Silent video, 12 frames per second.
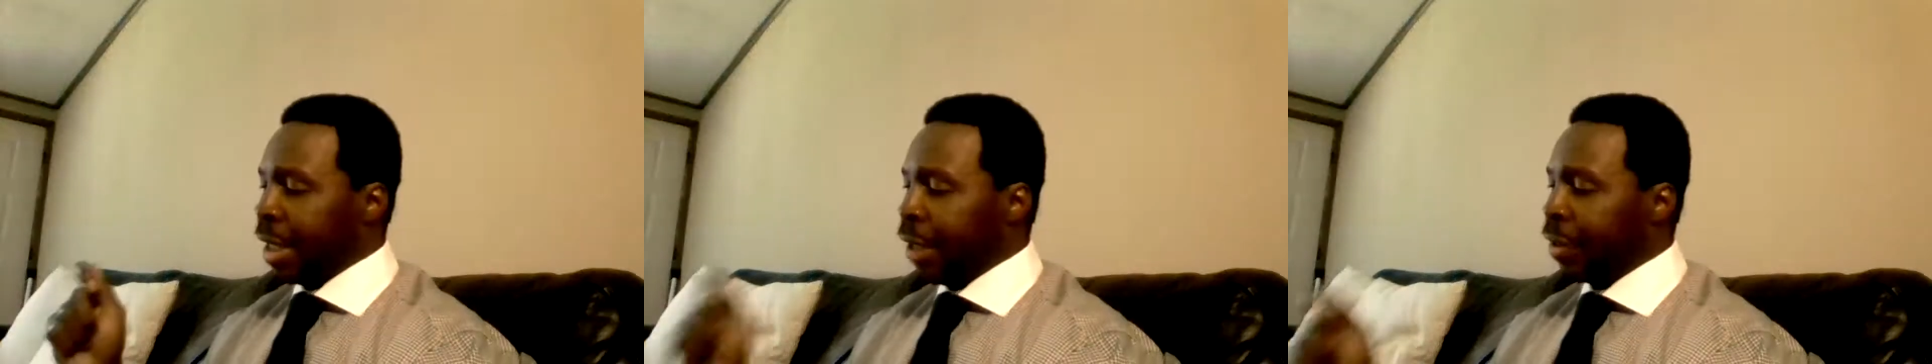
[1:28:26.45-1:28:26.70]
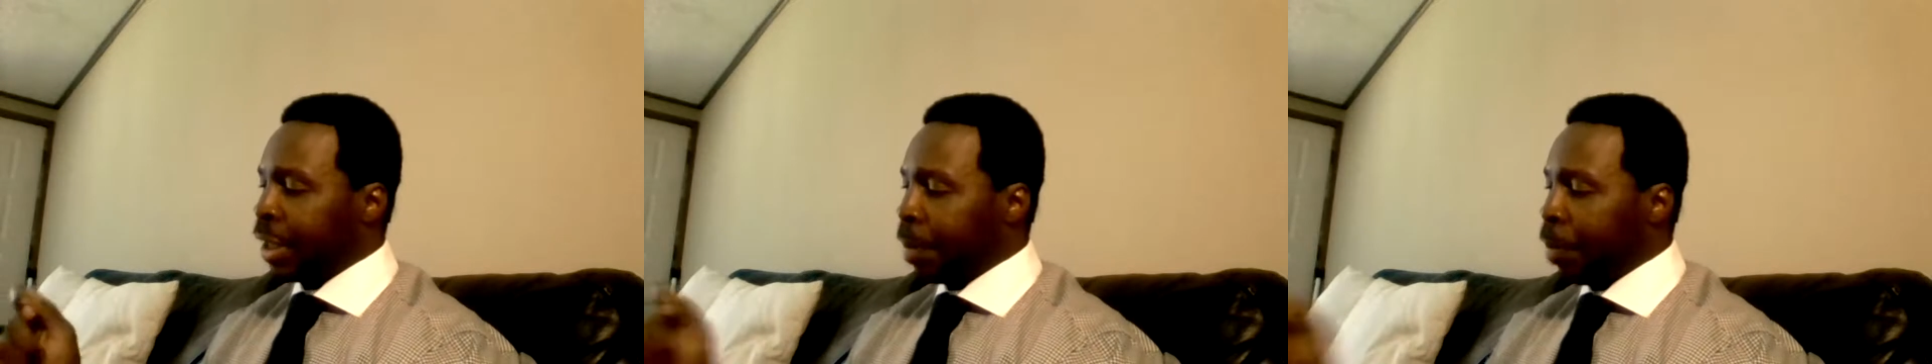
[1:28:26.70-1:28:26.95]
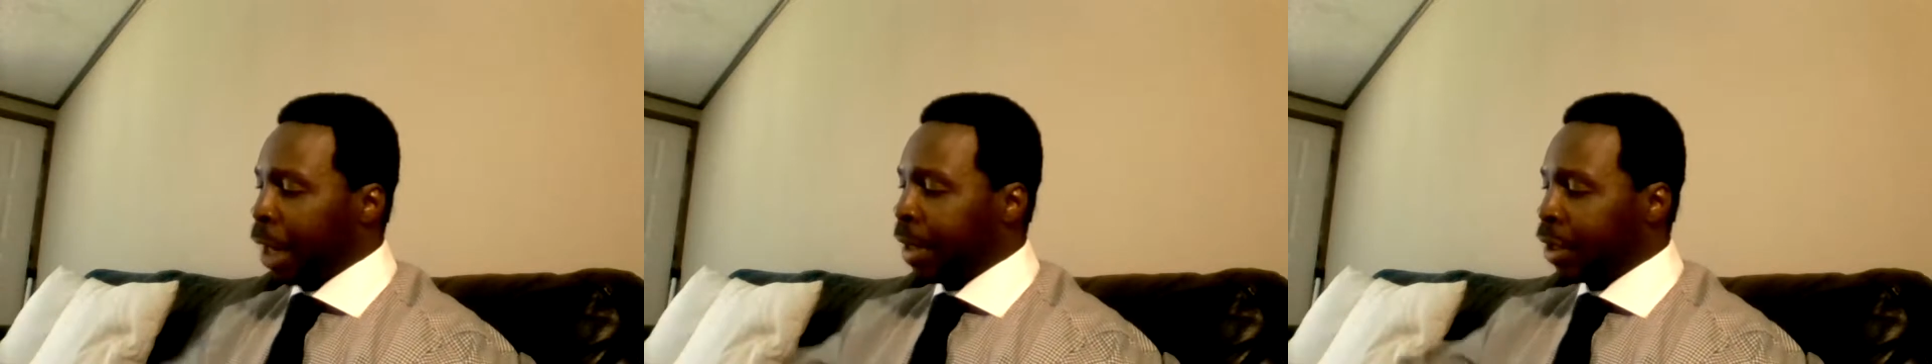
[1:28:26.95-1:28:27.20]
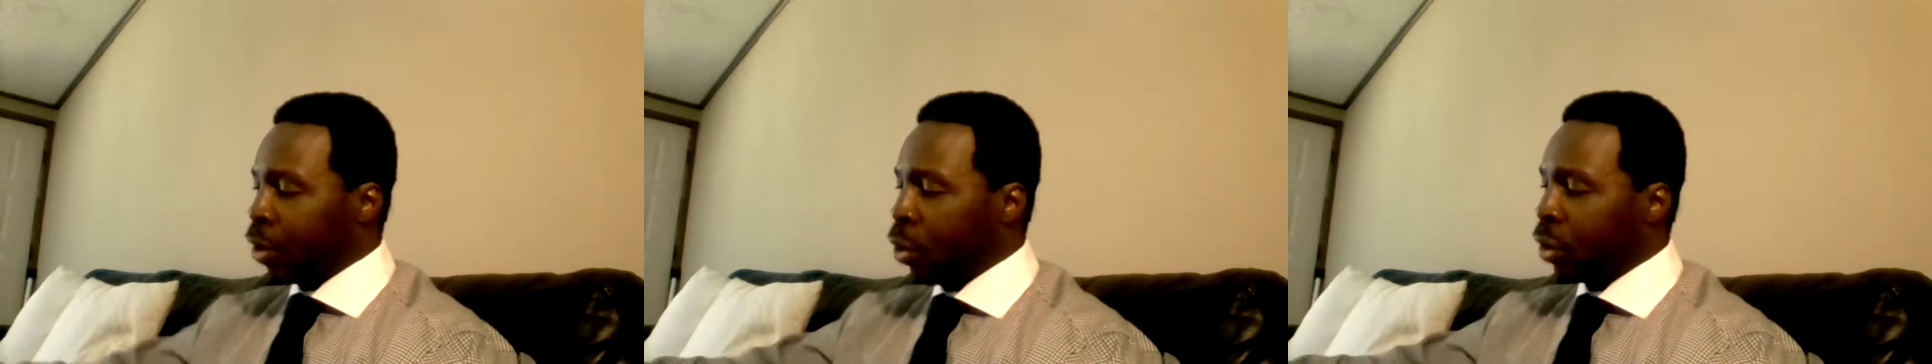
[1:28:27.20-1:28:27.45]
in the
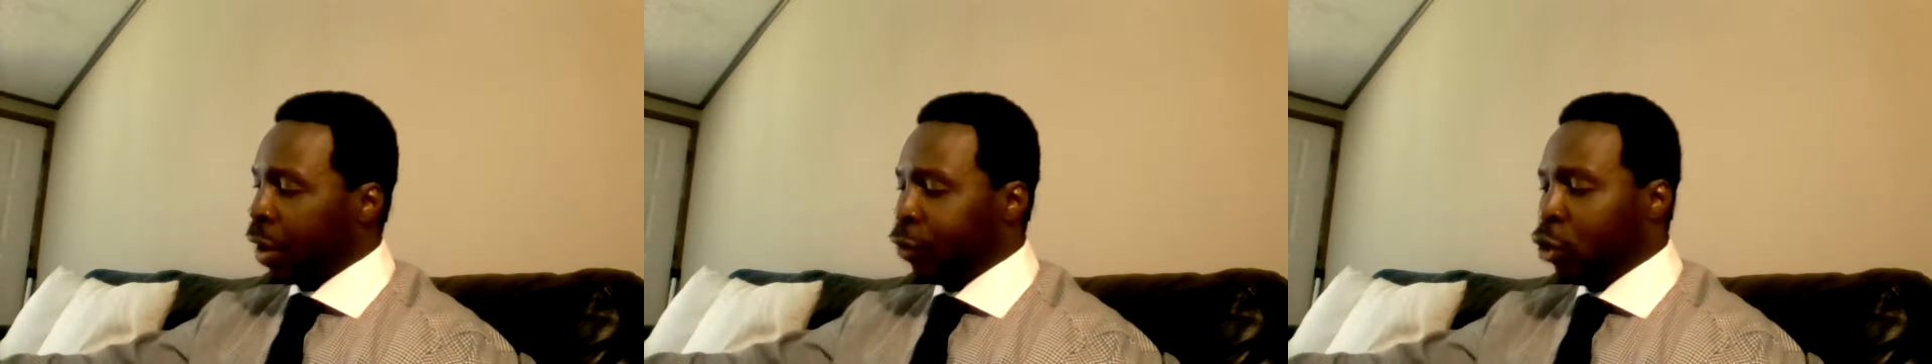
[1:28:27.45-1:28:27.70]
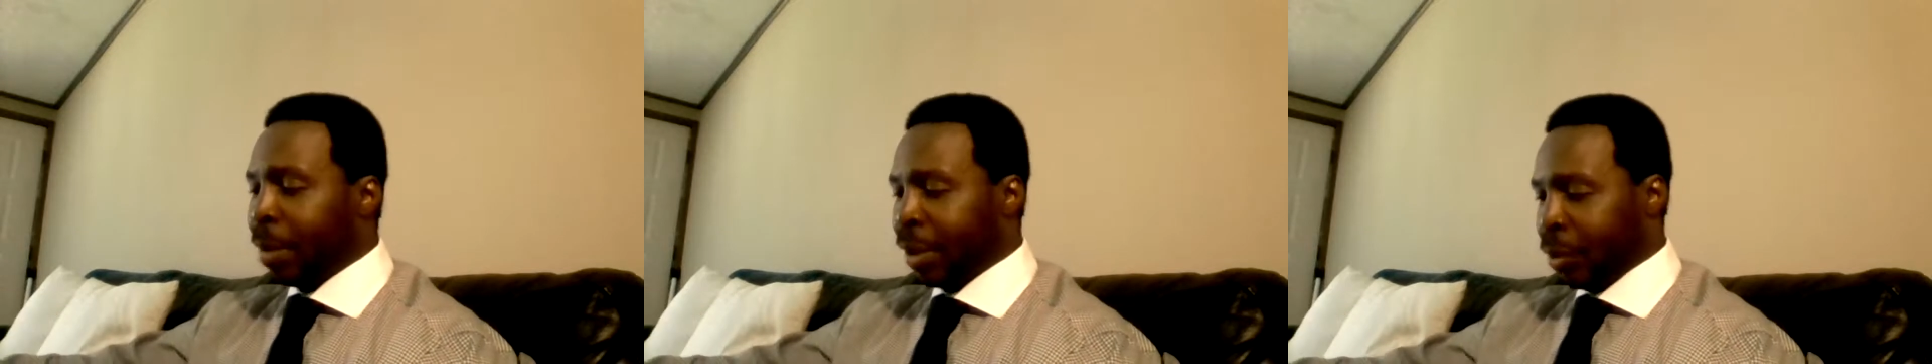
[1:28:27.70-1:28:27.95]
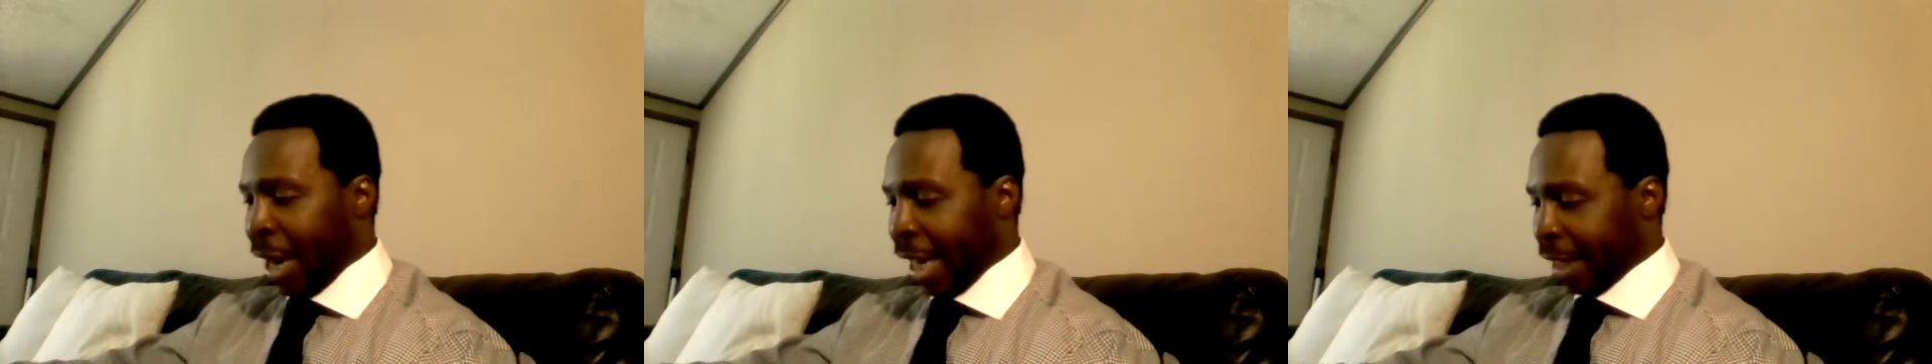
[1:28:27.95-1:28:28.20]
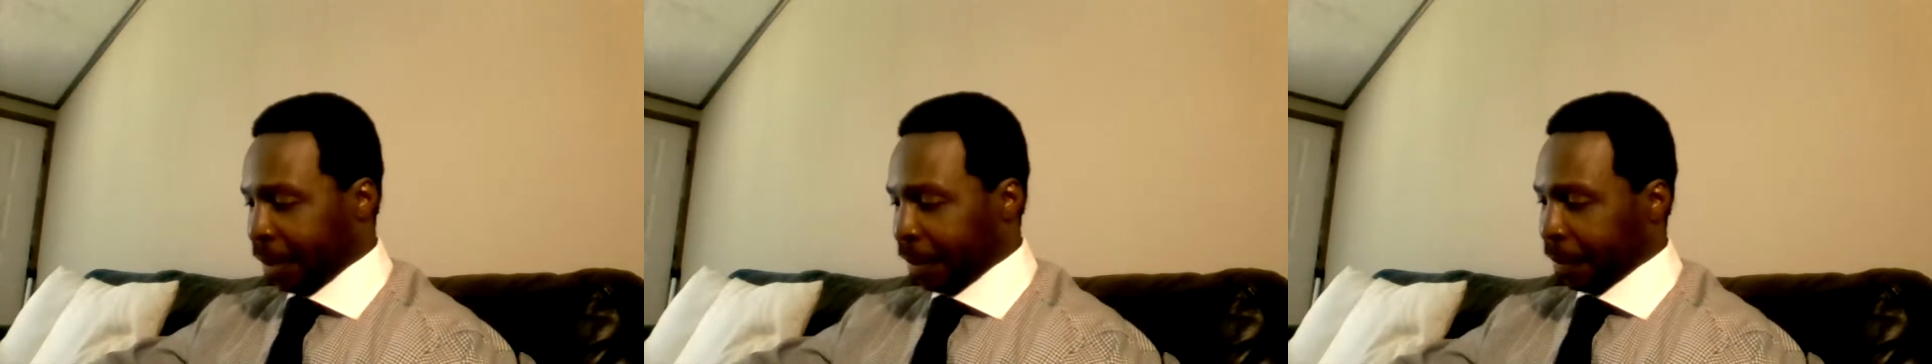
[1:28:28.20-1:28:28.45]
Department Code of Human Rights.